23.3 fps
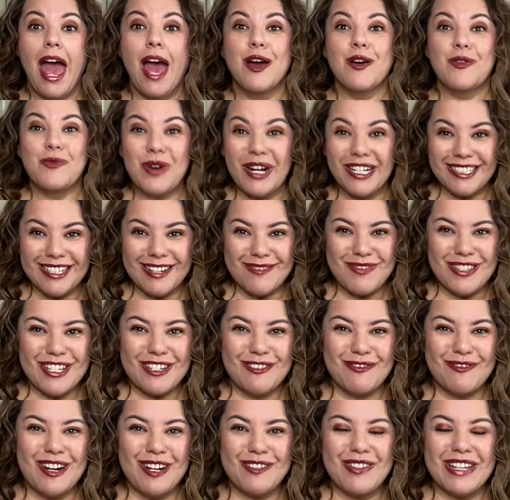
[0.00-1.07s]
Welcome
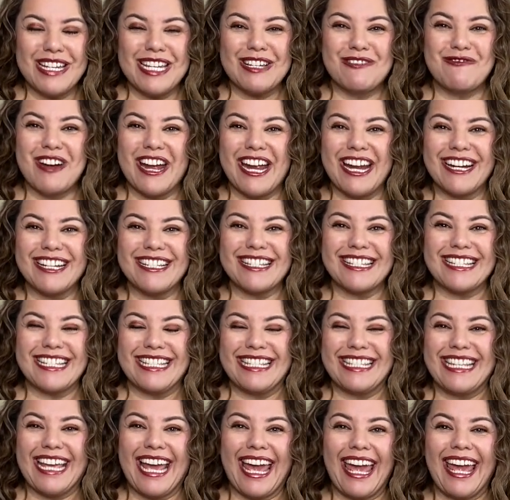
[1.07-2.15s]
to What Wendy Wears.
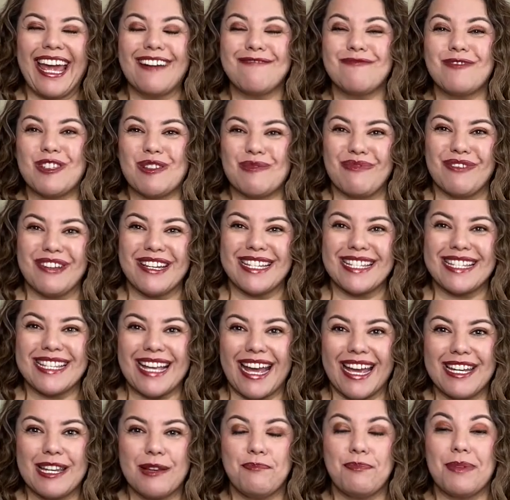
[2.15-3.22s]
Today I'm super
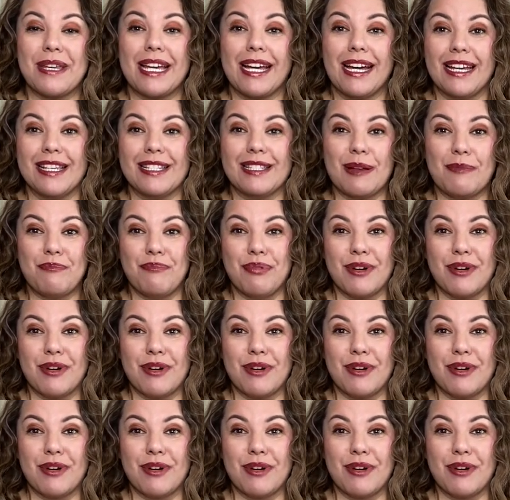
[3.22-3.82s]
excited because I'm